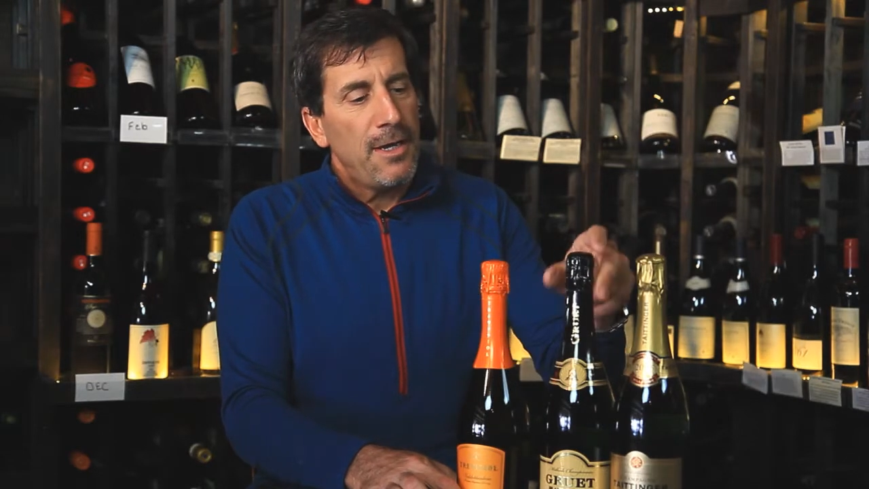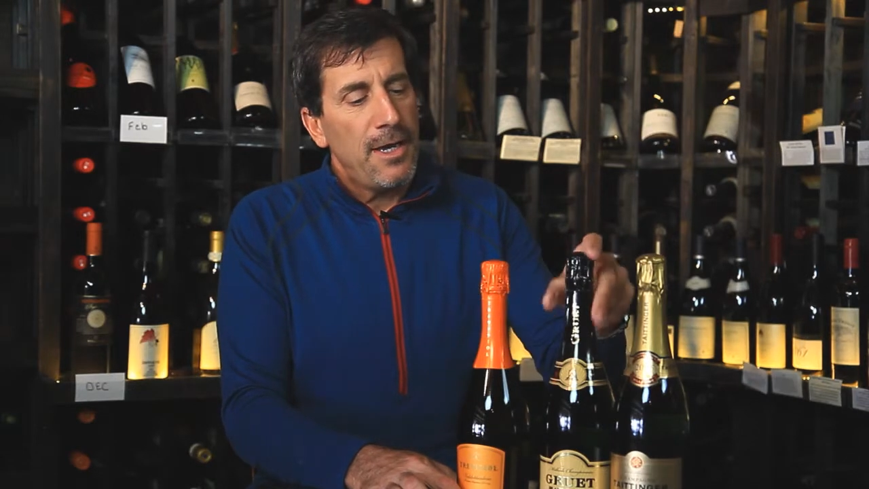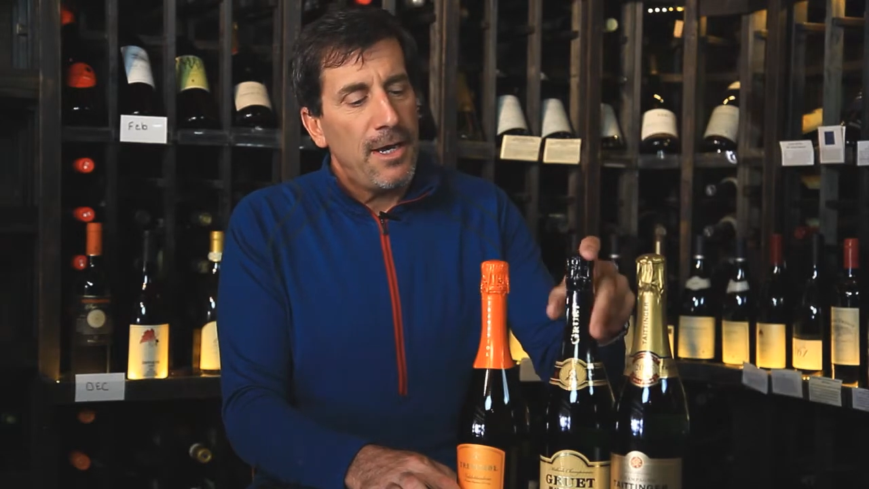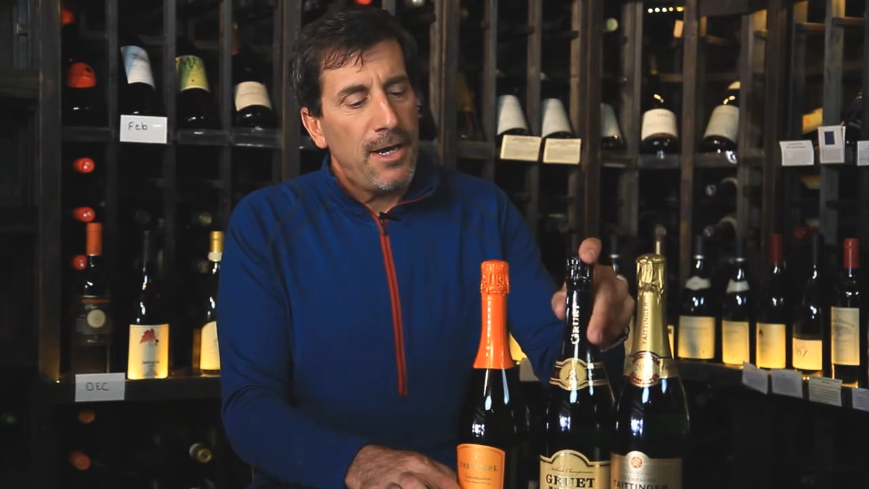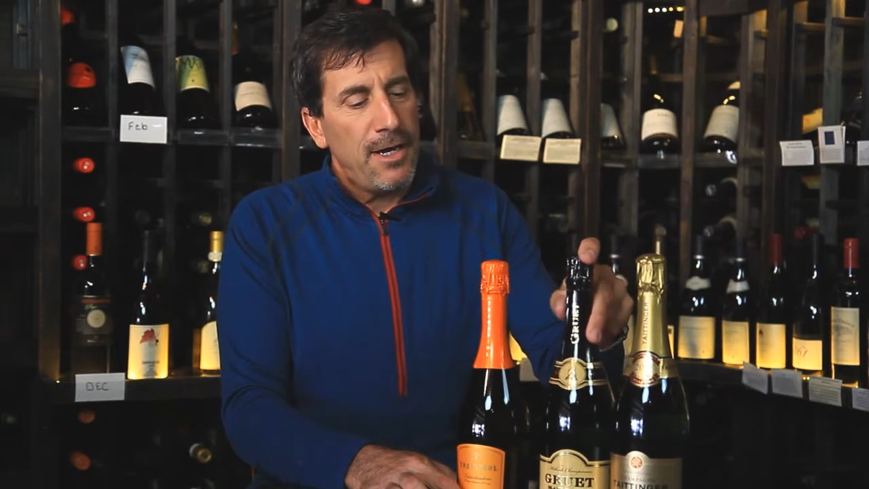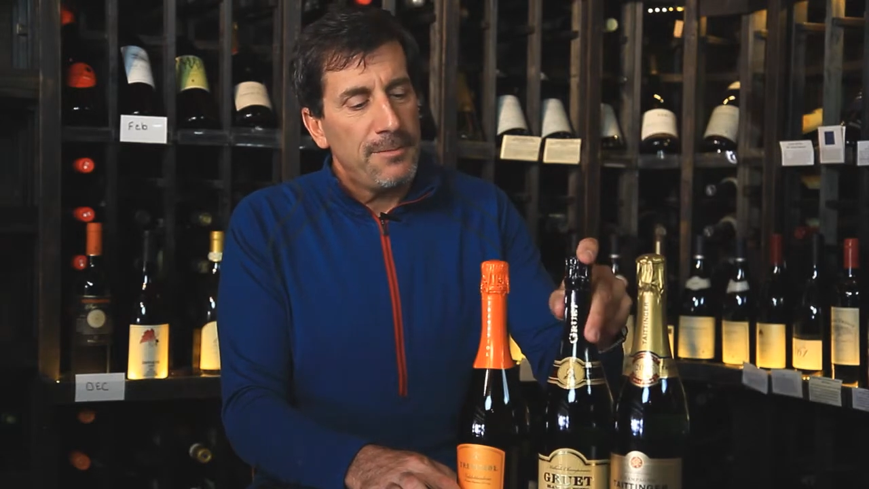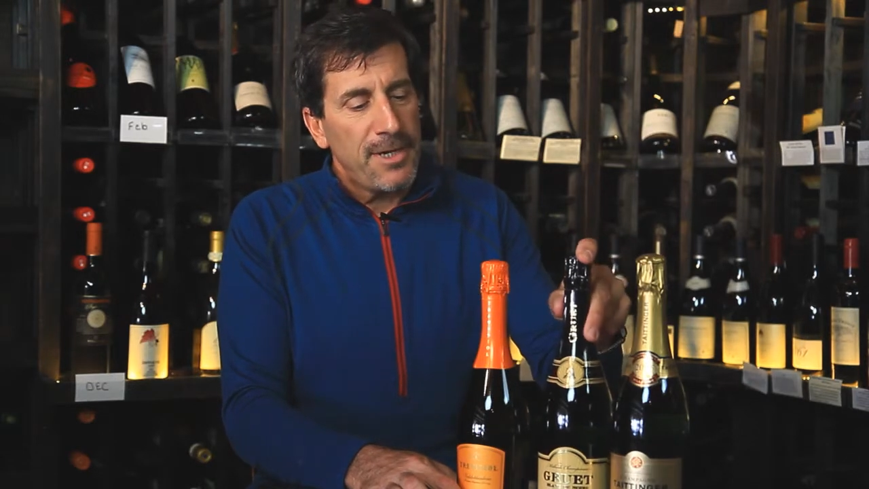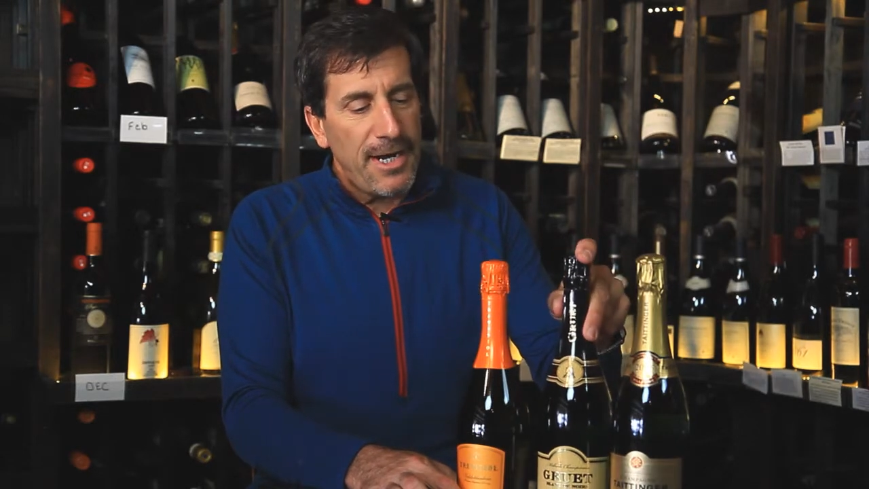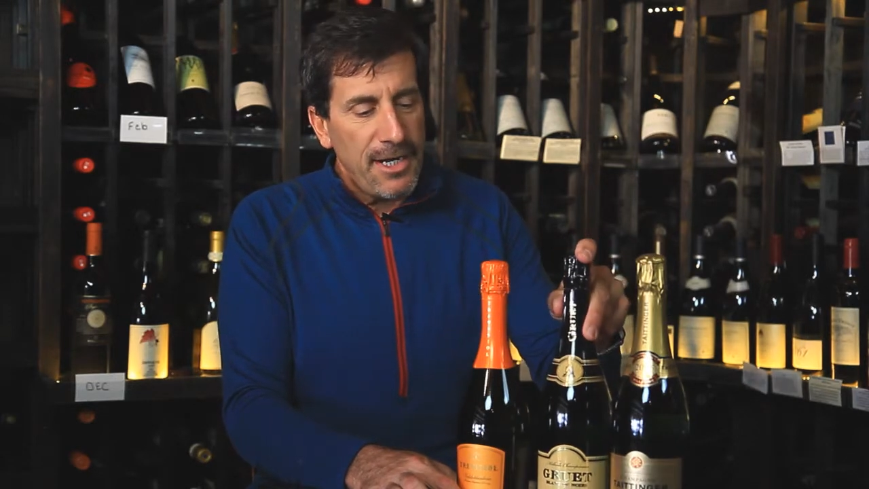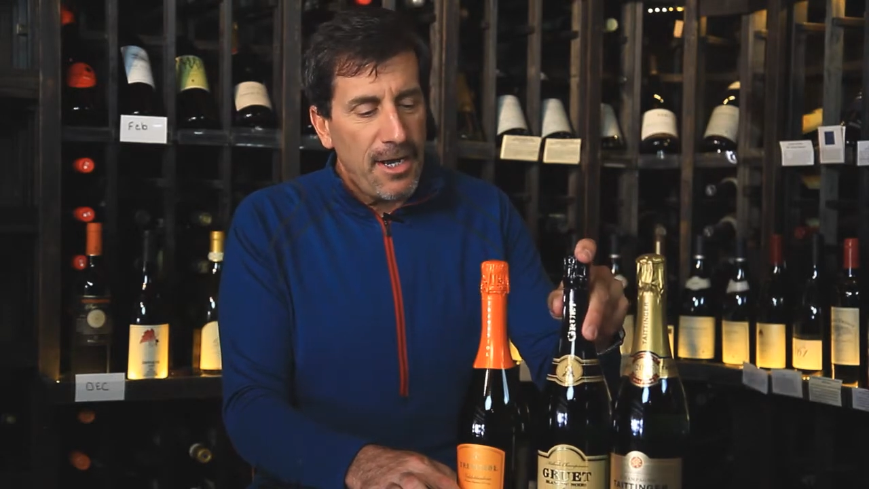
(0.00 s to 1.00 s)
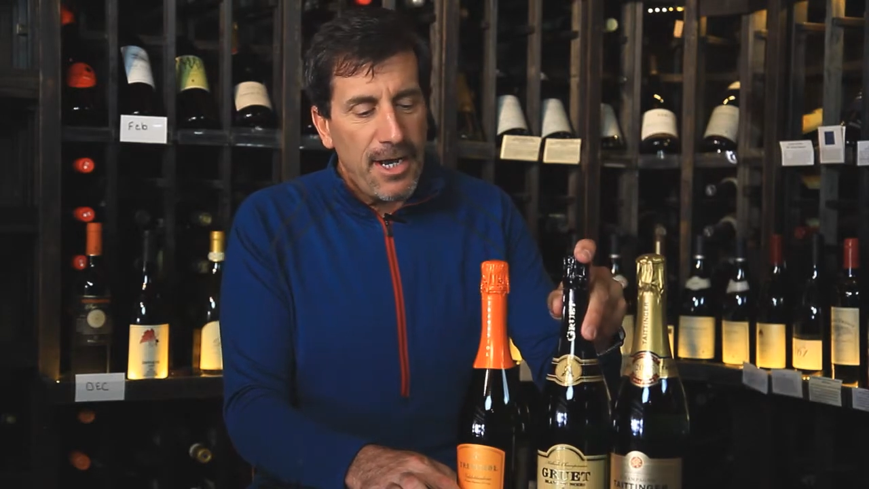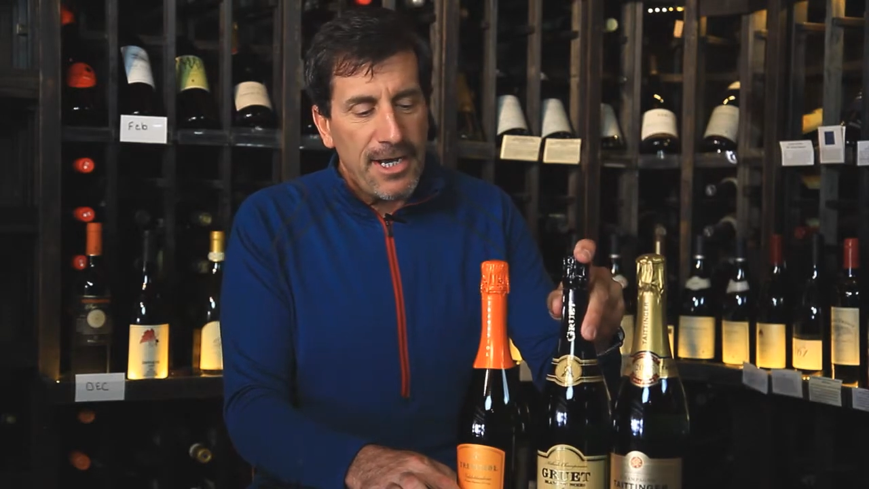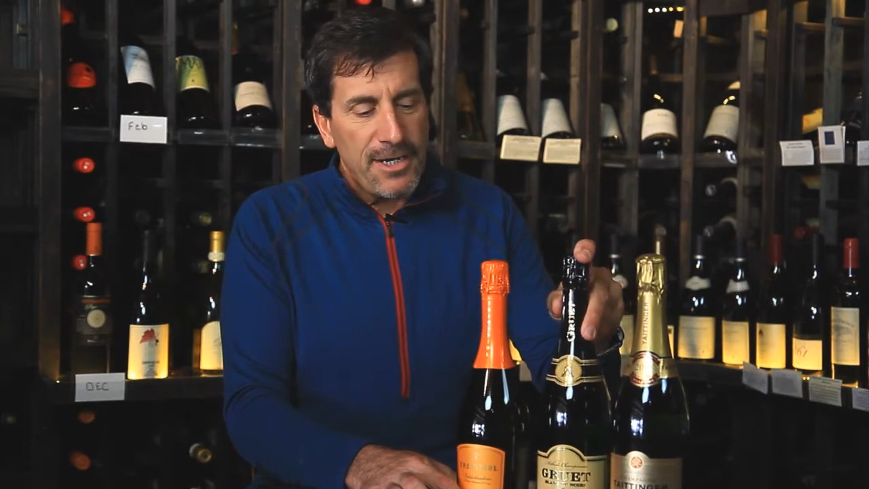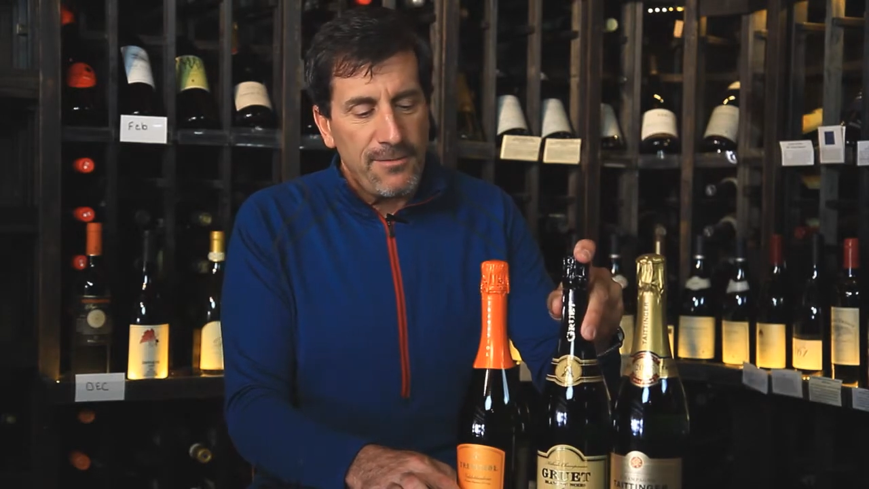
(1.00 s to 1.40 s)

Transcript: kind of odd.